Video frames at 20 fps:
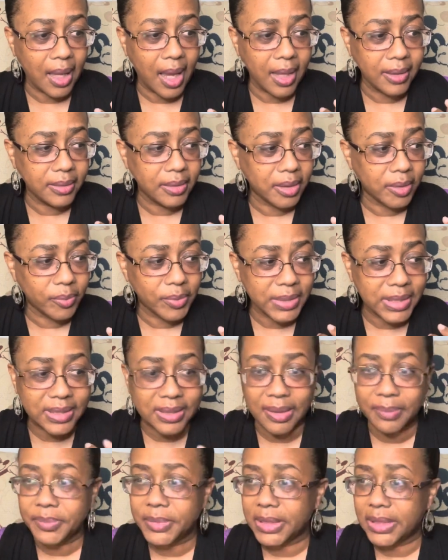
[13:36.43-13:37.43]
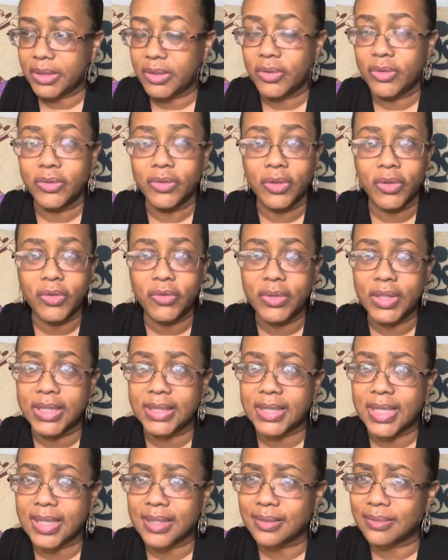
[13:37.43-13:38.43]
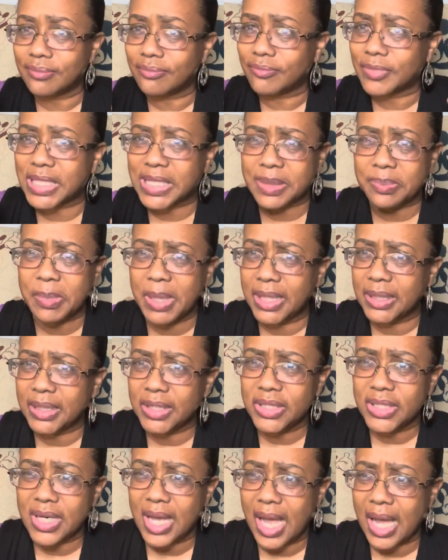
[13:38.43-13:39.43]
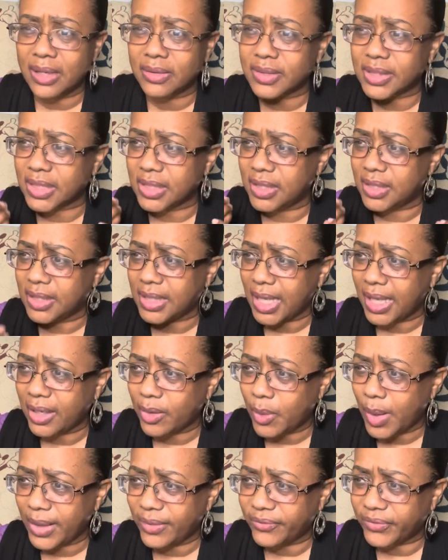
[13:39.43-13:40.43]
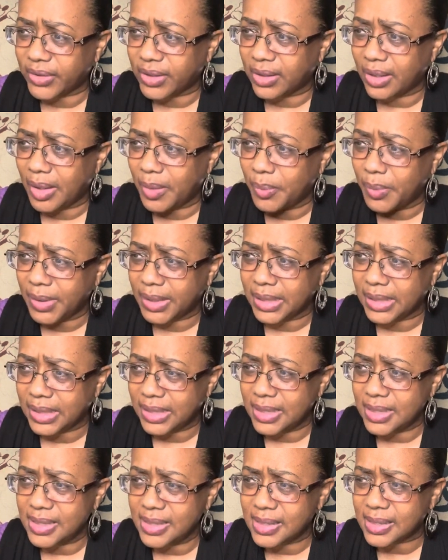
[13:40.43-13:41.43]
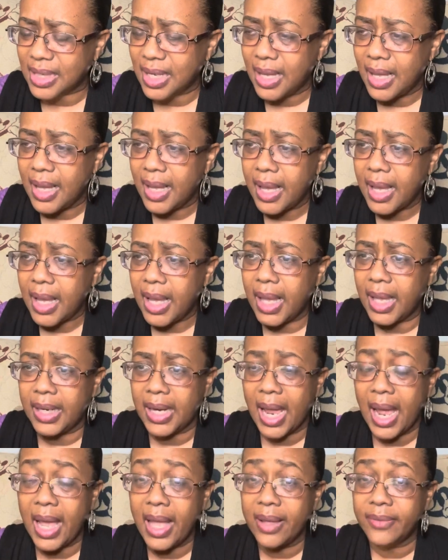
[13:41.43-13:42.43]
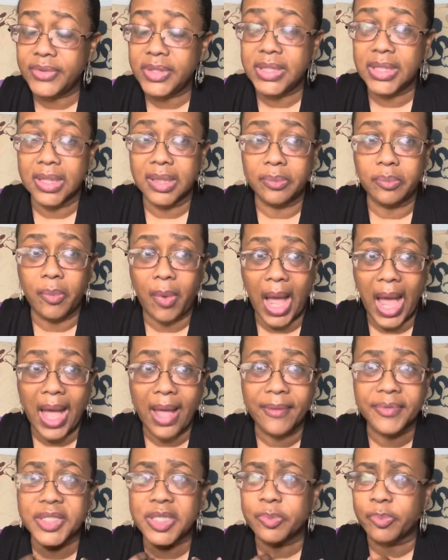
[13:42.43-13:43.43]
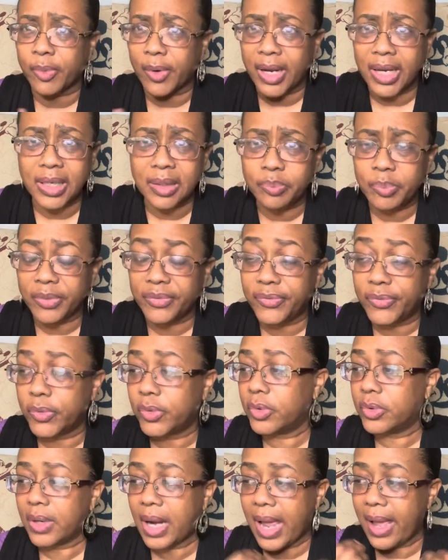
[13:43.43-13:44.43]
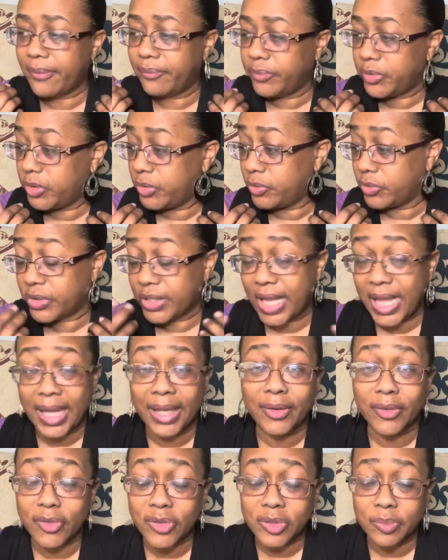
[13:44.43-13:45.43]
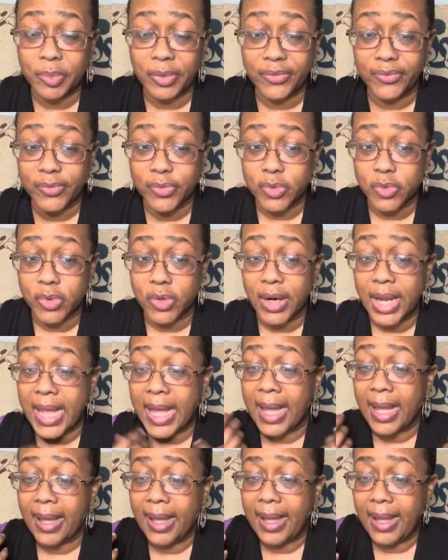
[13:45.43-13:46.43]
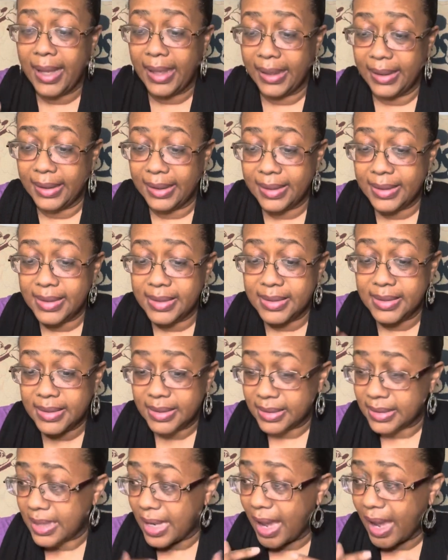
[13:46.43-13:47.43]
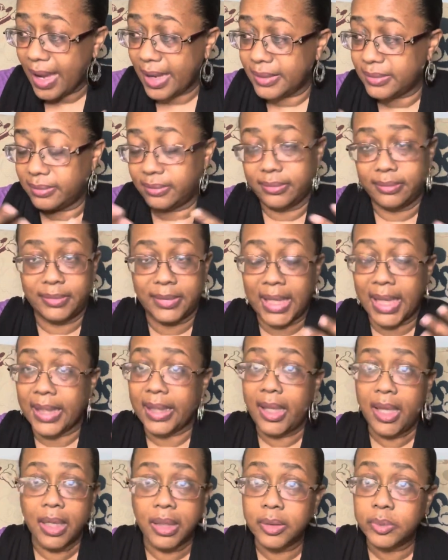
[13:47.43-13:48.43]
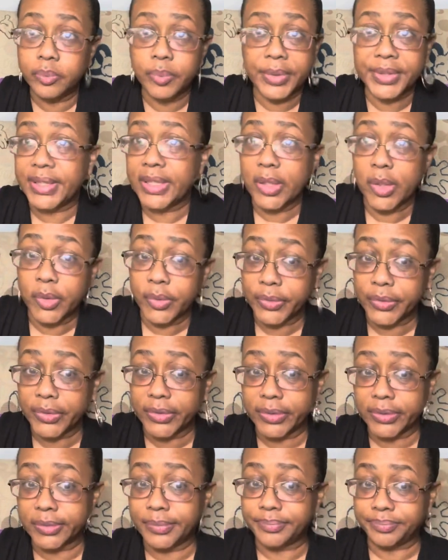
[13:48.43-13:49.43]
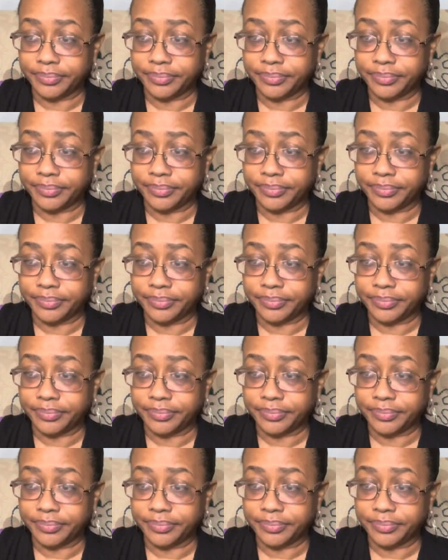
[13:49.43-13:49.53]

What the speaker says: There was something, you know, you get that smell in your house and you can't quite figure out what it is. And I have sprayed before, I've used candles before, and it did not like help with the odor.